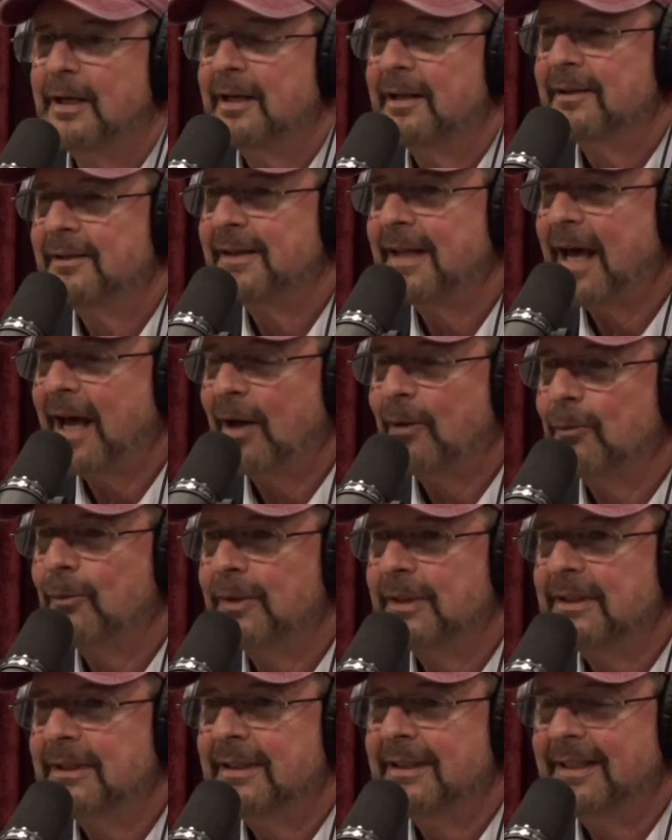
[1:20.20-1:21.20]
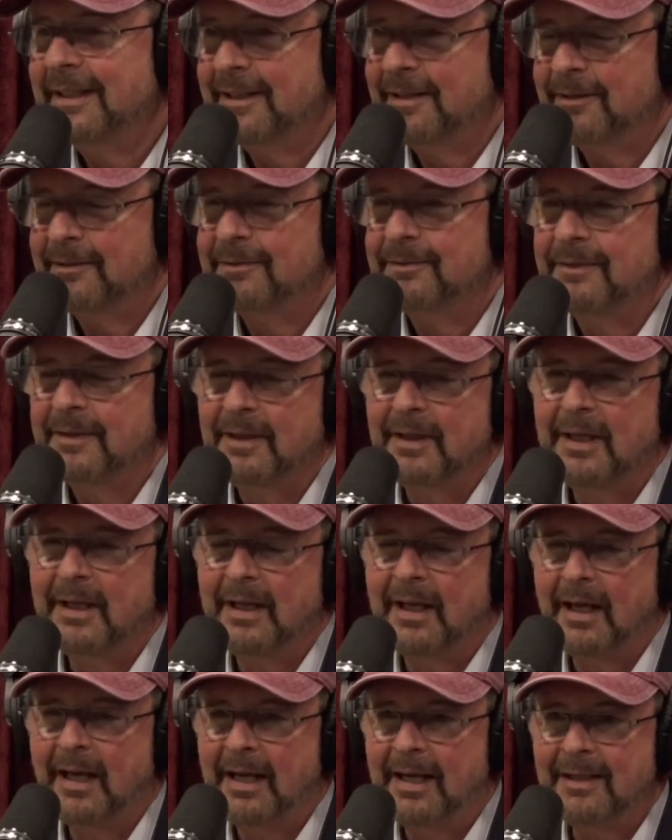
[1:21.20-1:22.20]
that would give
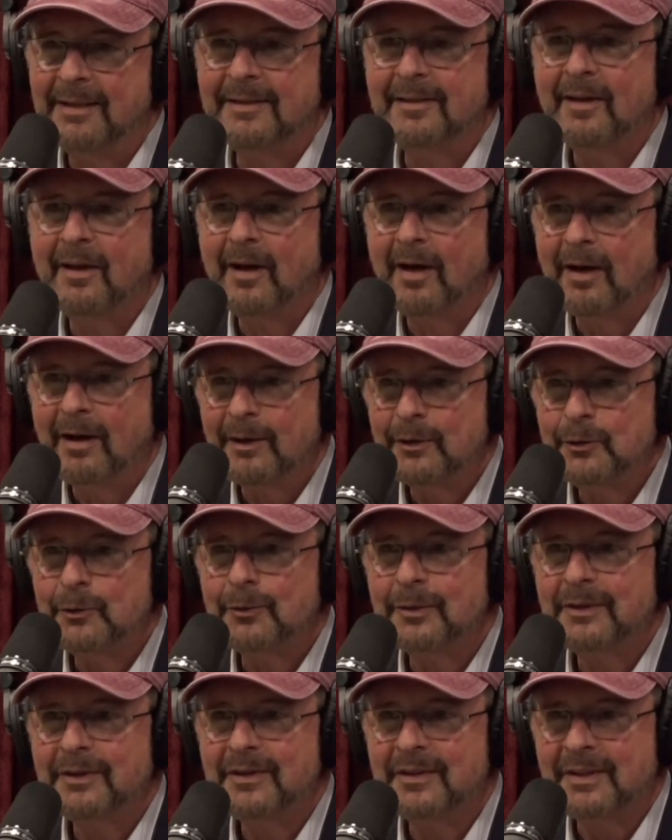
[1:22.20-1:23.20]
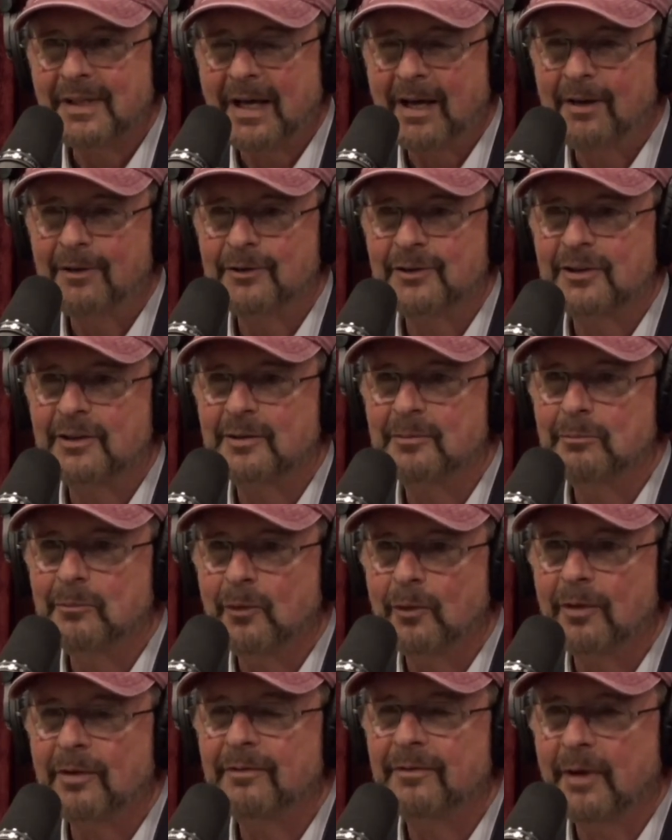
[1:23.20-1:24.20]
800,000
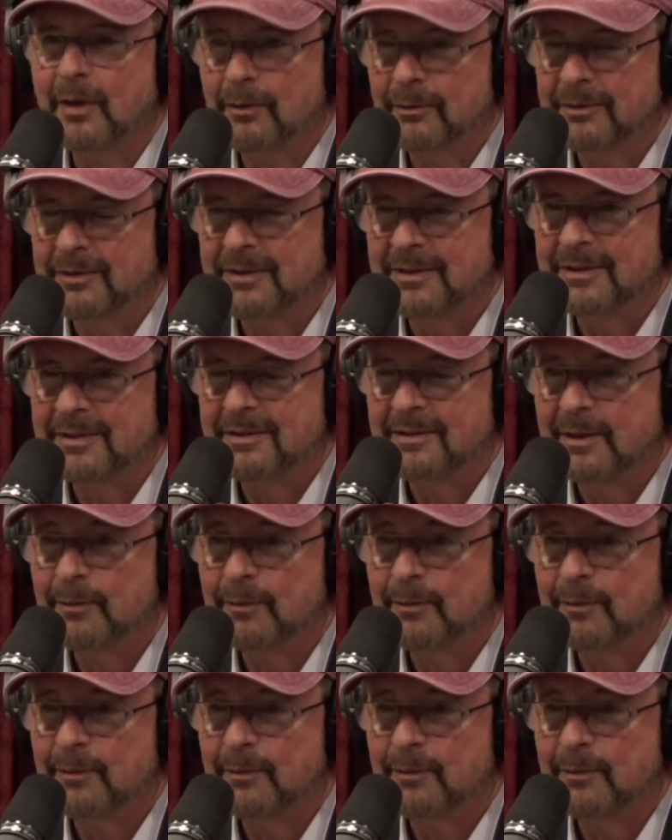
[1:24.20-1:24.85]
more votes.